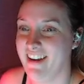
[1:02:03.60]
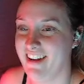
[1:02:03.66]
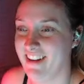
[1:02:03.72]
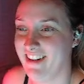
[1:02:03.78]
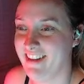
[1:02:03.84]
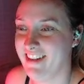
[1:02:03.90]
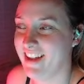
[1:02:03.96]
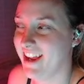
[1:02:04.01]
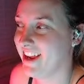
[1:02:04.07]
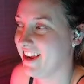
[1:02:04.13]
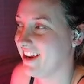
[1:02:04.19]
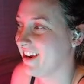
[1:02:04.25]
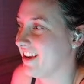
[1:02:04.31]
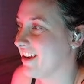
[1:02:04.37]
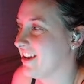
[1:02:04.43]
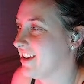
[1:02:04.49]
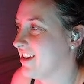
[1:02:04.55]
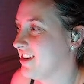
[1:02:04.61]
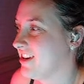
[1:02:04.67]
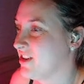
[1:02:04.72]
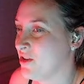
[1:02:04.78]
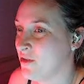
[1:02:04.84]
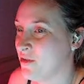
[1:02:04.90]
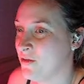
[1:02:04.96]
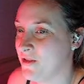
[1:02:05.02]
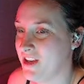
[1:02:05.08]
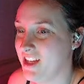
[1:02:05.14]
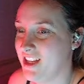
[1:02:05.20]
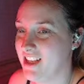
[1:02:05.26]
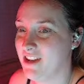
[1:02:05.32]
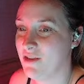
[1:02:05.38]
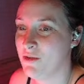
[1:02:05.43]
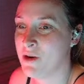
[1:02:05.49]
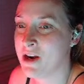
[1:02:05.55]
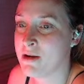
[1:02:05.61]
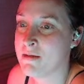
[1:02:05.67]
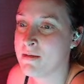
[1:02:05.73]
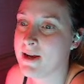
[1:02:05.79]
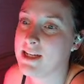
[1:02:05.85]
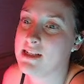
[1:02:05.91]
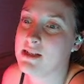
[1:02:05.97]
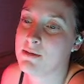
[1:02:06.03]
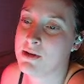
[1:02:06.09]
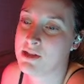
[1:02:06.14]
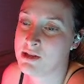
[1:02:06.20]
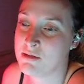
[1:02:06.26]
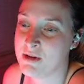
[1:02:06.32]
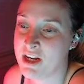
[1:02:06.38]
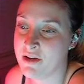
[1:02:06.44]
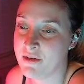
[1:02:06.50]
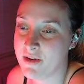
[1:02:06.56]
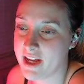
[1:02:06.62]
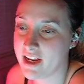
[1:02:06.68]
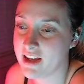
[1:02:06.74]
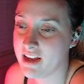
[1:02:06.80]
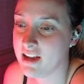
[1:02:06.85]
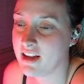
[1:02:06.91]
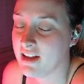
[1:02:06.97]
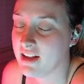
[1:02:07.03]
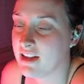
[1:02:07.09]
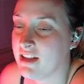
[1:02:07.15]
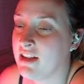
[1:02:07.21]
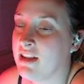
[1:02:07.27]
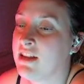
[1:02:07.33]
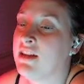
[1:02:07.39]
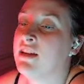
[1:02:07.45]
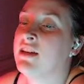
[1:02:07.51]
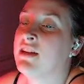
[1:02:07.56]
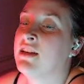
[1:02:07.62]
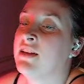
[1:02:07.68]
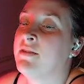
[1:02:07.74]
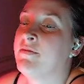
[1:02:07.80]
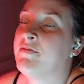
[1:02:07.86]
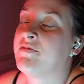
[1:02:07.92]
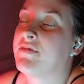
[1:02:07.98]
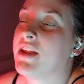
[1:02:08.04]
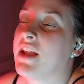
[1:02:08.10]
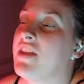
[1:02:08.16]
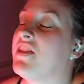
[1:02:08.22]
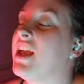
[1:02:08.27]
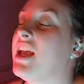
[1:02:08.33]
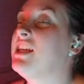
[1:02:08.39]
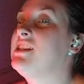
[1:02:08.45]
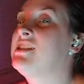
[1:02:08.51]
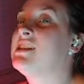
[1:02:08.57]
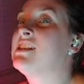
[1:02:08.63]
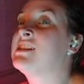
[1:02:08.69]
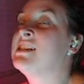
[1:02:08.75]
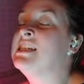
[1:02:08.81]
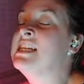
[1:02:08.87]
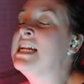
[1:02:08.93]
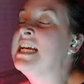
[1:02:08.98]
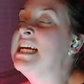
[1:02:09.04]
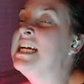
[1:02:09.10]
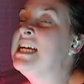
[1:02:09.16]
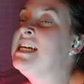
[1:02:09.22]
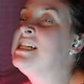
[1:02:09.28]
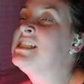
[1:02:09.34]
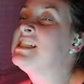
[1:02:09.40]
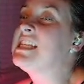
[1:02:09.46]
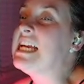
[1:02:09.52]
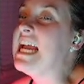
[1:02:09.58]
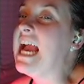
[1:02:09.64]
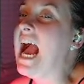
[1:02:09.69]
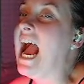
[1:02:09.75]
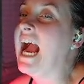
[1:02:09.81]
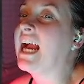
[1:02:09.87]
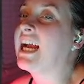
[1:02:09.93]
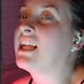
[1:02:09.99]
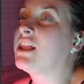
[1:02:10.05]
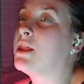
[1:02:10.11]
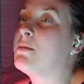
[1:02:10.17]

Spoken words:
like, what am I supposed to be doing? This is an easy hack the